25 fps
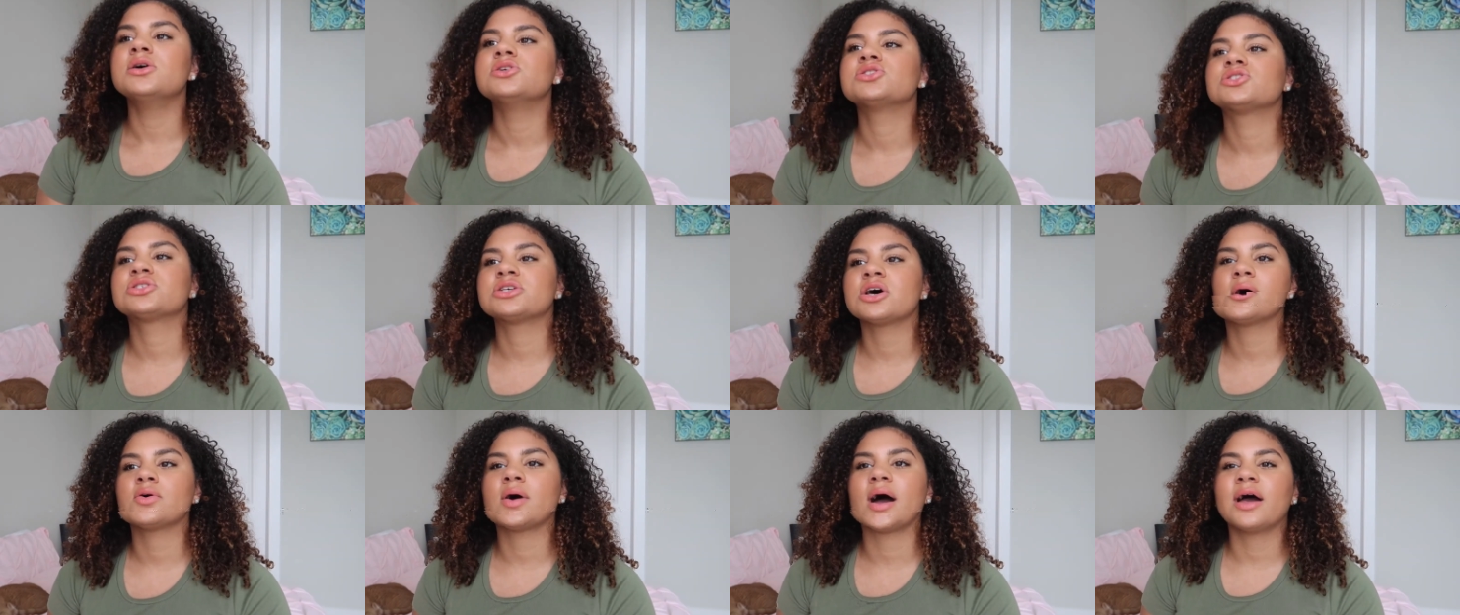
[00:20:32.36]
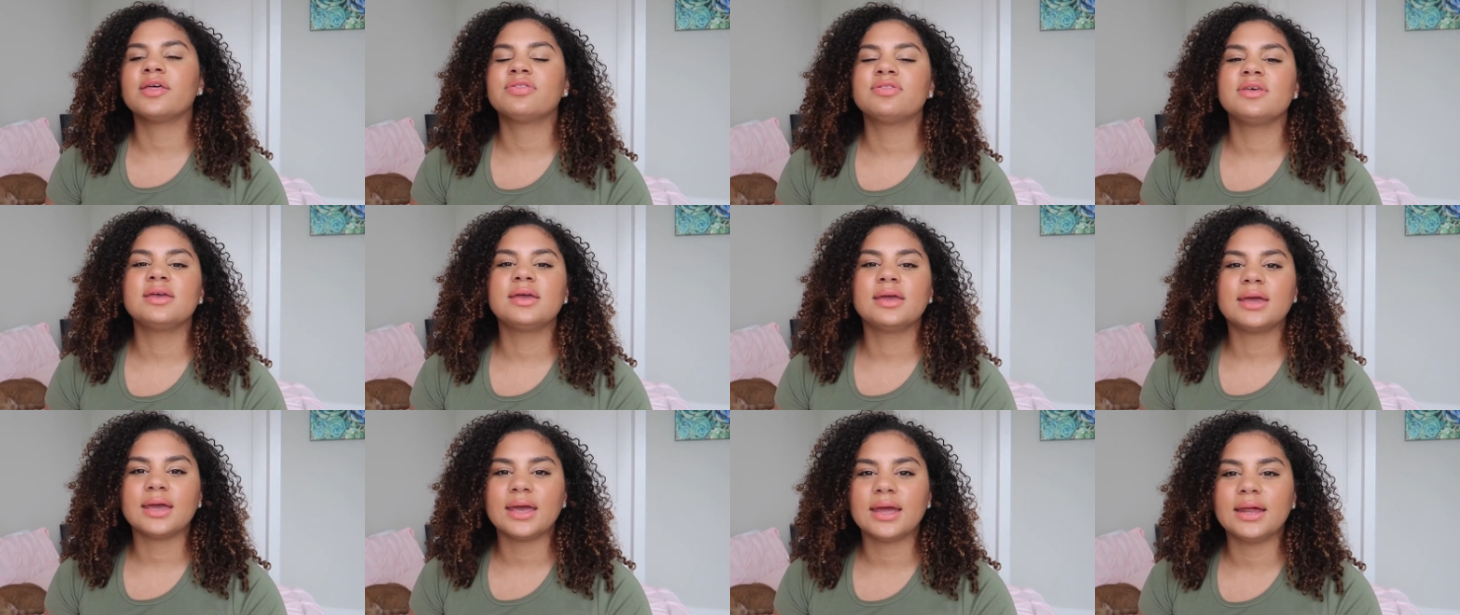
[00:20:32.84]
So I
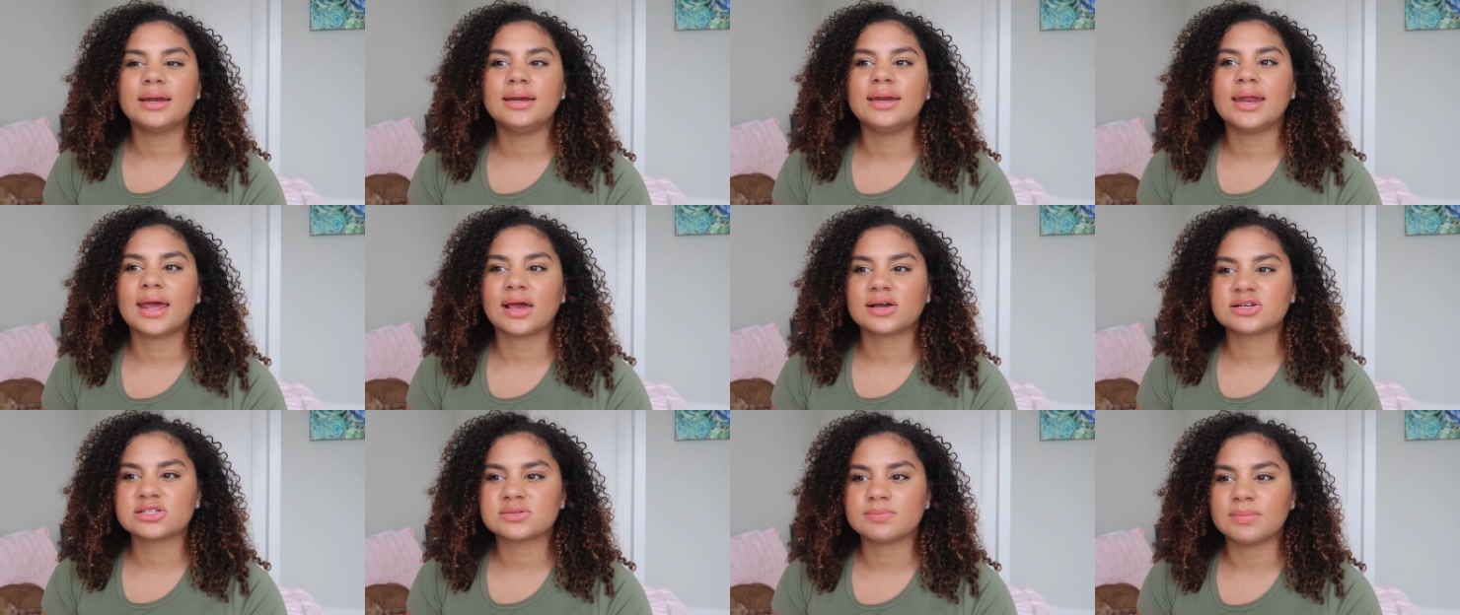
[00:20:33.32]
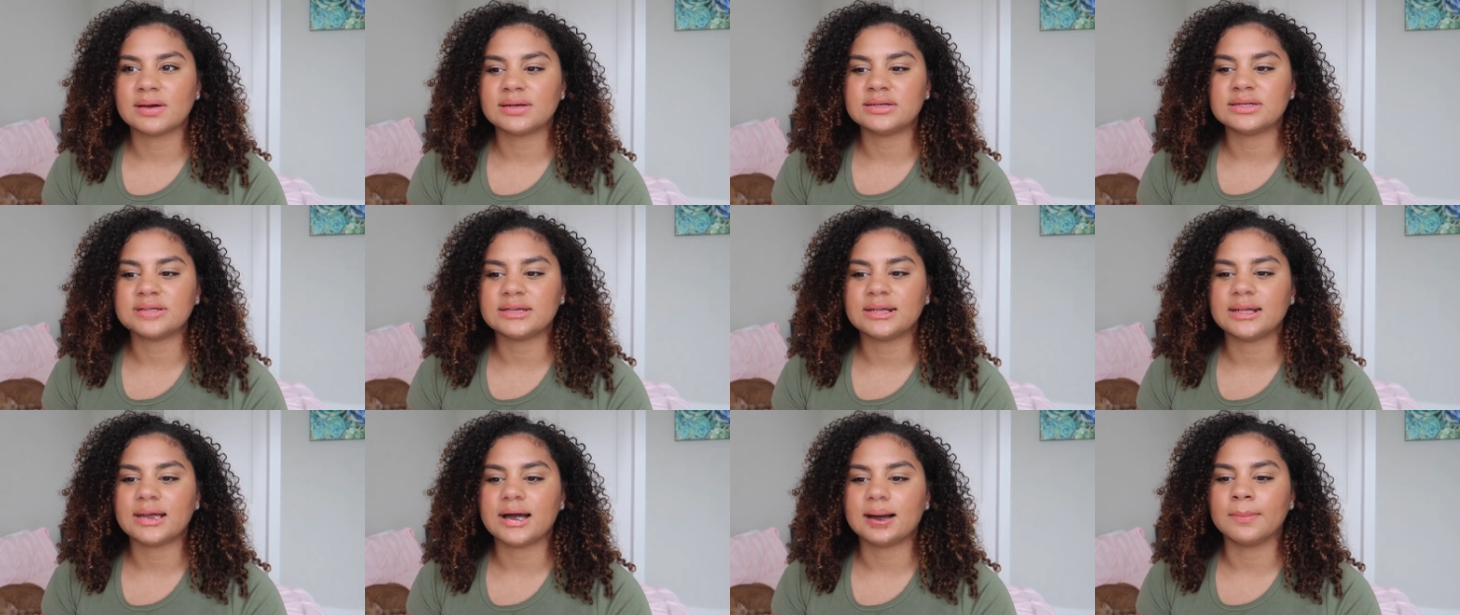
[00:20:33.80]
think next
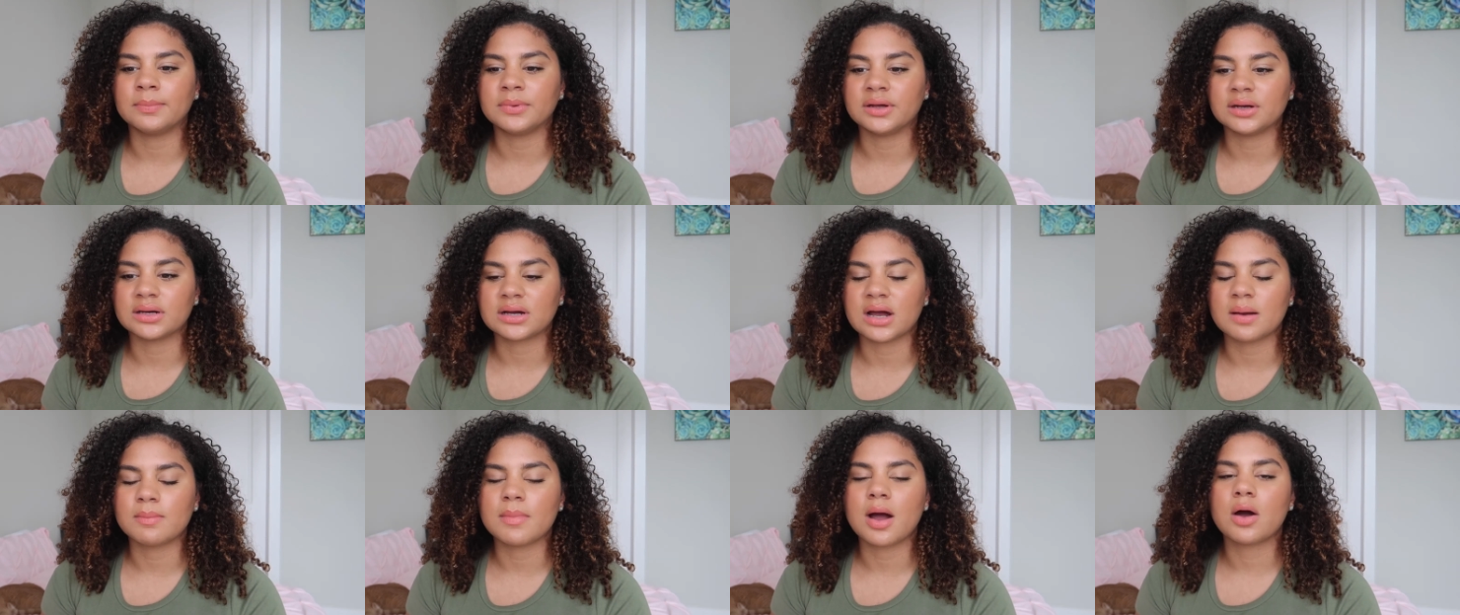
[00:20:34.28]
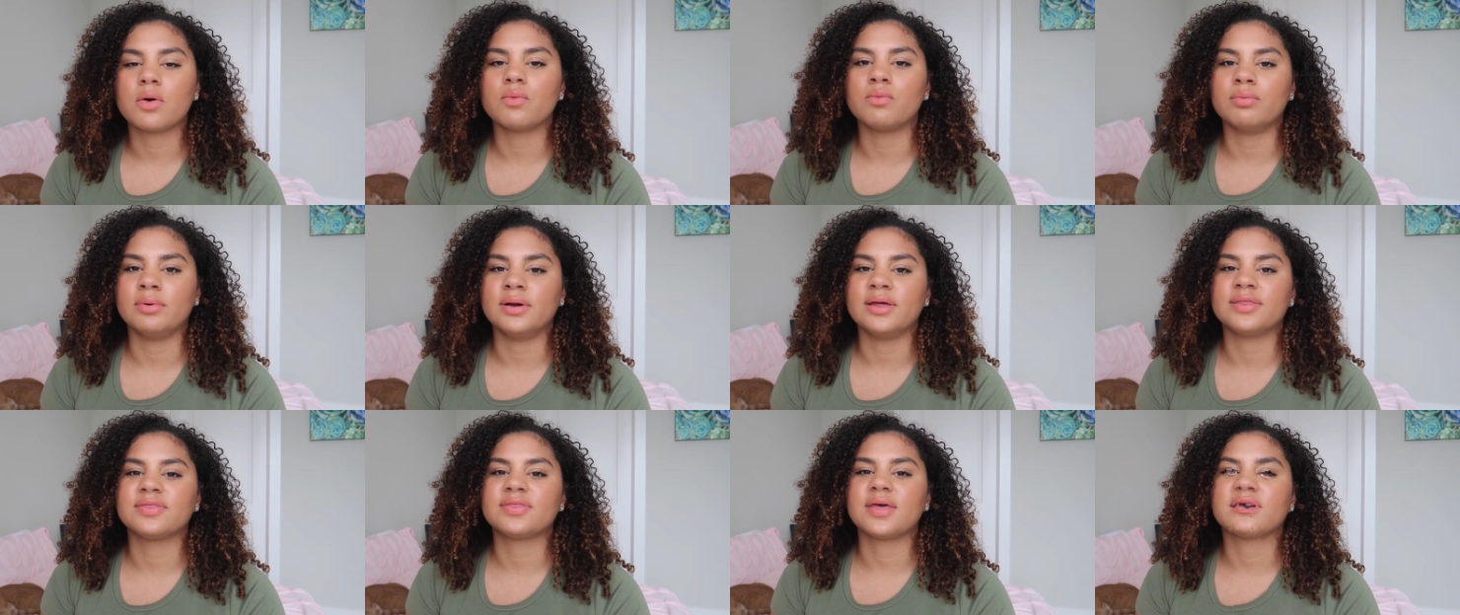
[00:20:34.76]
Monday I'm gonna come
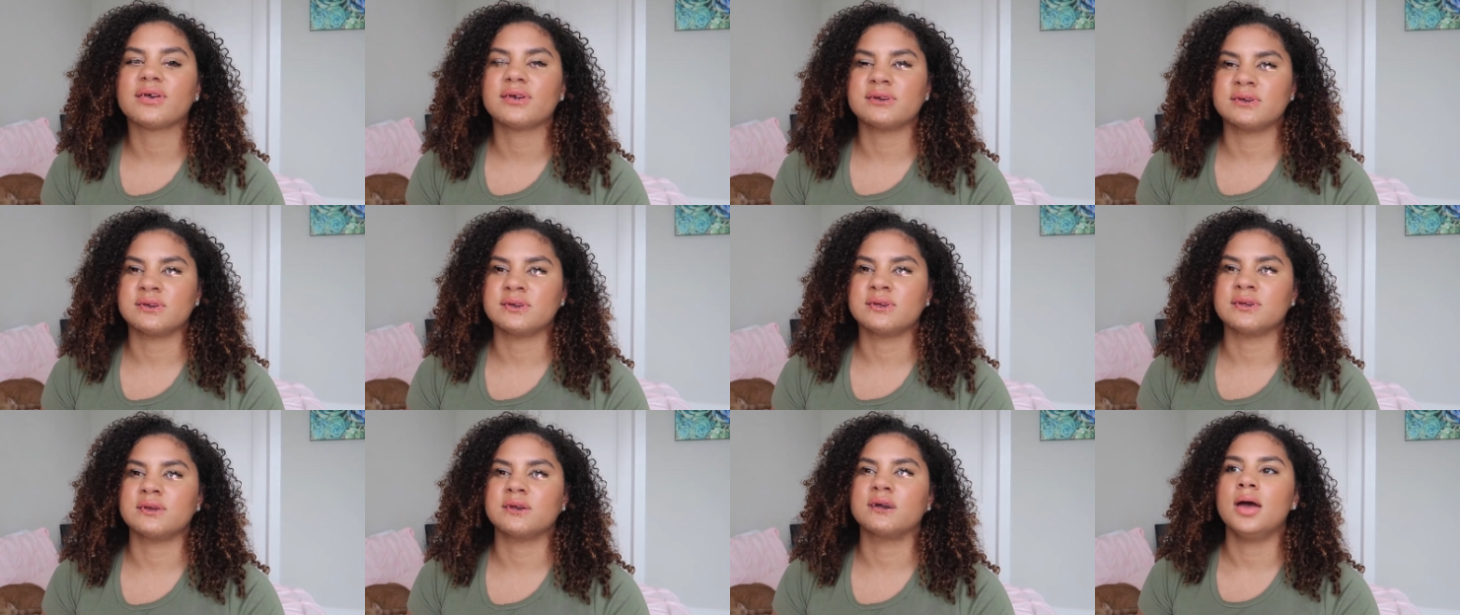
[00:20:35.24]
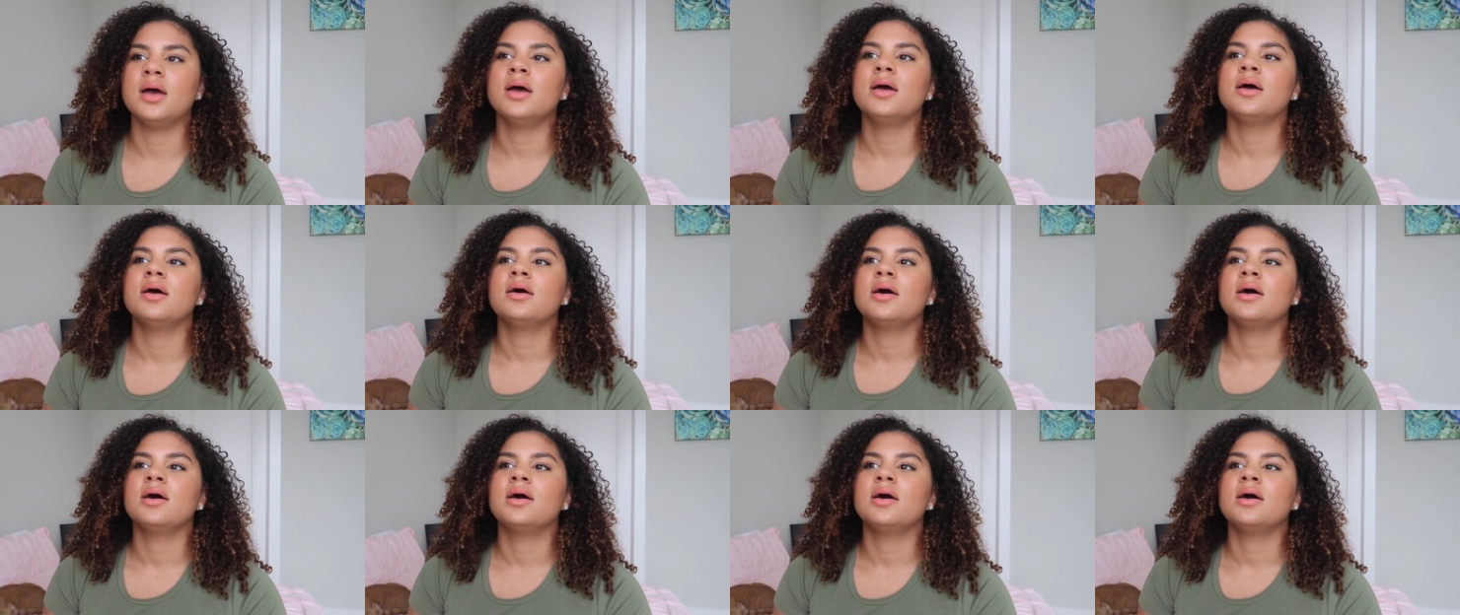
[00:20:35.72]
out with a